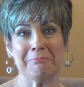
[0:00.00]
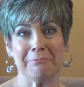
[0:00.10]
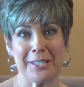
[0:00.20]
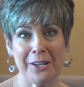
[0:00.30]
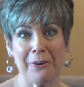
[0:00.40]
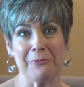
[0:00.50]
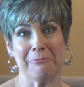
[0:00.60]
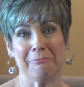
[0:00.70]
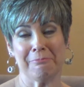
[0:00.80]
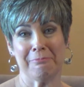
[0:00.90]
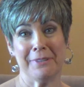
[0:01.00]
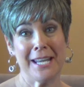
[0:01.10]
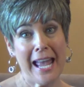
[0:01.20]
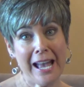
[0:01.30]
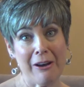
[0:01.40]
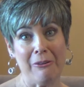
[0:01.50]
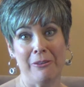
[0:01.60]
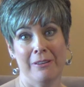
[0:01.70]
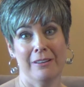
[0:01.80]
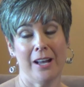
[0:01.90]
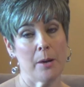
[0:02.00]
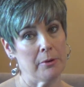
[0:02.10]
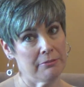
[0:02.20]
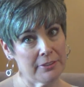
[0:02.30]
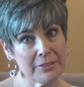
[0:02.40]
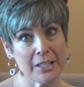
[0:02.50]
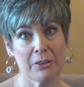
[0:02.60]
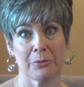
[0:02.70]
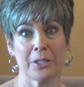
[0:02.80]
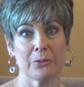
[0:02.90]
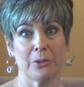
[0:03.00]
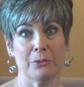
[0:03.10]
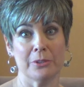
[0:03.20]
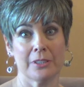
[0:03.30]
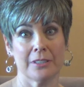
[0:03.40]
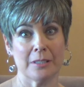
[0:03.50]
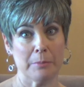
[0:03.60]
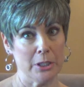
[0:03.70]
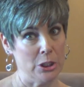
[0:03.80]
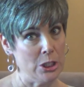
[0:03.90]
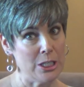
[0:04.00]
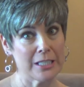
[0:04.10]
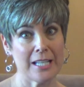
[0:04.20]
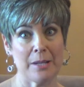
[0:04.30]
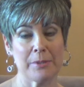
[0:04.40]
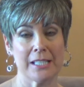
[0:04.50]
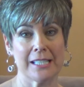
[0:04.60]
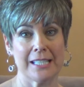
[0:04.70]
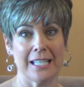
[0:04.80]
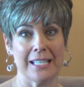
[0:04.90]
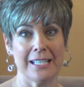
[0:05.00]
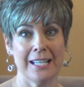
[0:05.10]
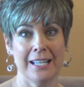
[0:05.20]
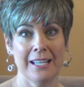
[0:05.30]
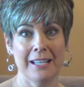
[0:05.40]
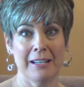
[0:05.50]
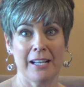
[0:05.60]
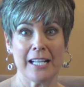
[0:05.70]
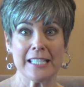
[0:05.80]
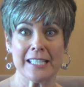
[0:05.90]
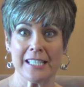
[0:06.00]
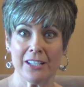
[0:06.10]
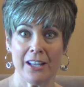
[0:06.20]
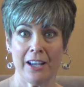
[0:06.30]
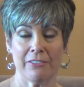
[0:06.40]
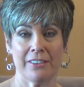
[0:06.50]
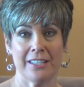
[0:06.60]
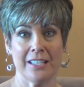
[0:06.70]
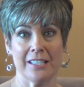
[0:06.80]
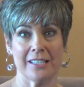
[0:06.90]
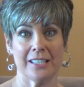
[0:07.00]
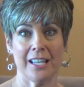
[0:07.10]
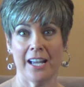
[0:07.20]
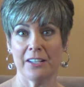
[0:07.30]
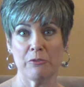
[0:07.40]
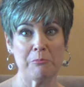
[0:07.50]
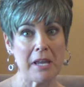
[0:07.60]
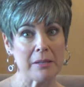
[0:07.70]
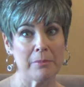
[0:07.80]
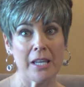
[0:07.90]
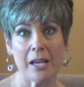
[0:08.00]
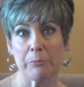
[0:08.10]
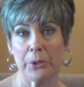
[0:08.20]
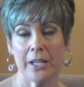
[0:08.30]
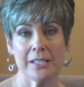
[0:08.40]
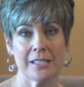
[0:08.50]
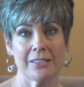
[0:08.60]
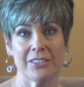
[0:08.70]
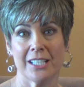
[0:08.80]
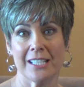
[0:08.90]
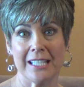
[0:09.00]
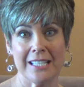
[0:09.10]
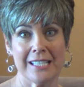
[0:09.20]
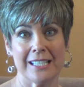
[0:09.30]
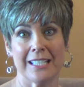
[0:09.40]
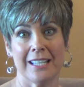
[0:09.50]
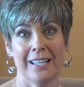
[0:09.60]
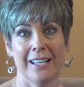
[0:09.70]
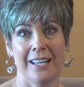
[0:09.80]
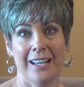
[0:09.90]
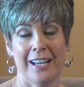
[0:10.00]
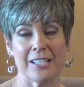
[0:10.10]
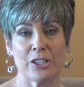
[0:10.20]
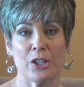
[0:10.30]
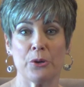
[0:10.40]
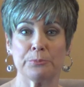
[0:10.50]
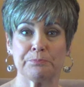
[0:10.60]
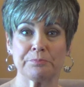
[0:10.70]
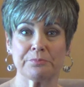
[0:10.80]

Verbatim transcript: So now I'm a 53 year old. It's been a long time since then. And I still have things that kind of make me apprehensive and uneasy. And so